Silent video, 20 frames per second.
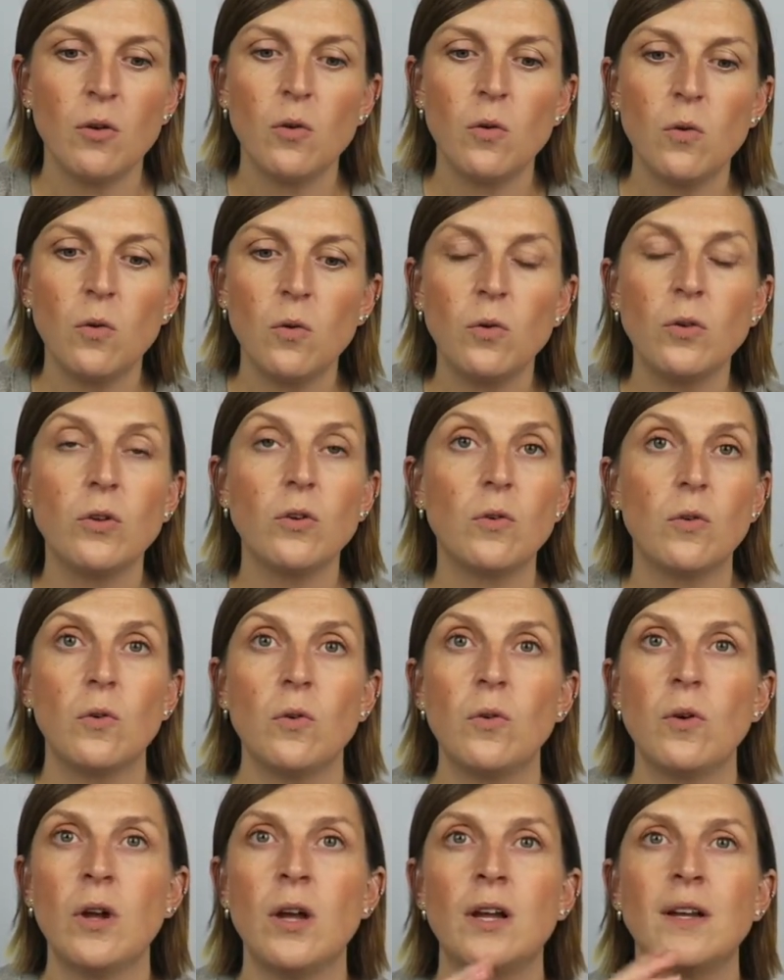all
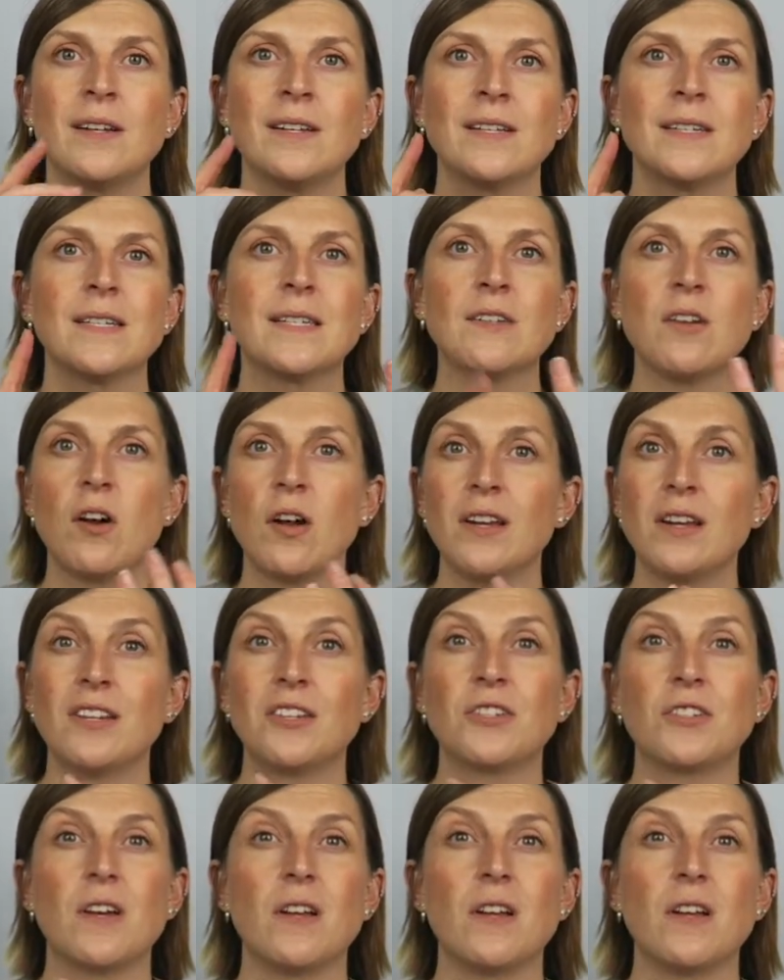your signage.